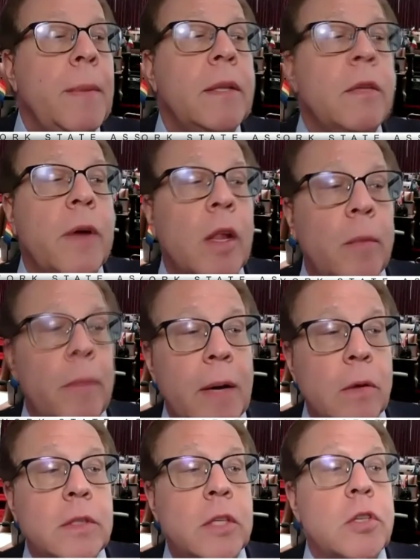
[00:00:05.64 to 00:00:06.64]

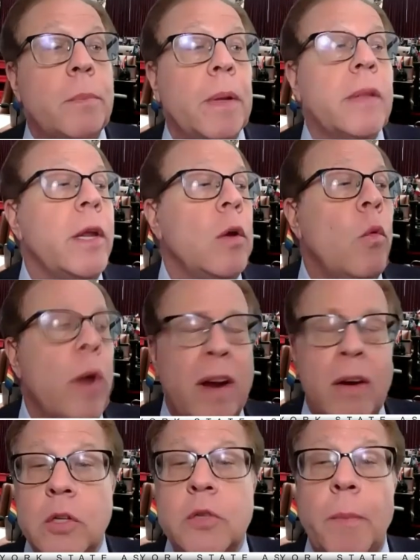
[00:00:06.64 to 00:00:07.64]
Developmental Disability
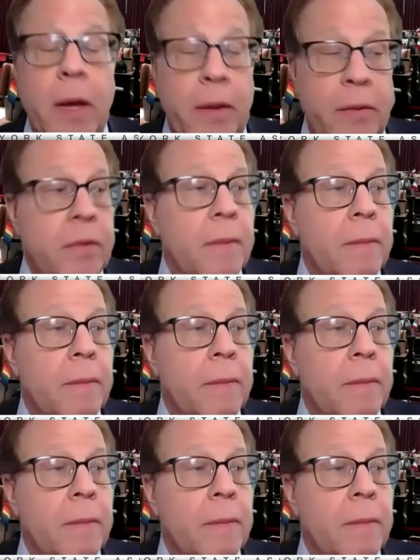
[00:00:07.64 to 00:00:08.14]
Awareness Month.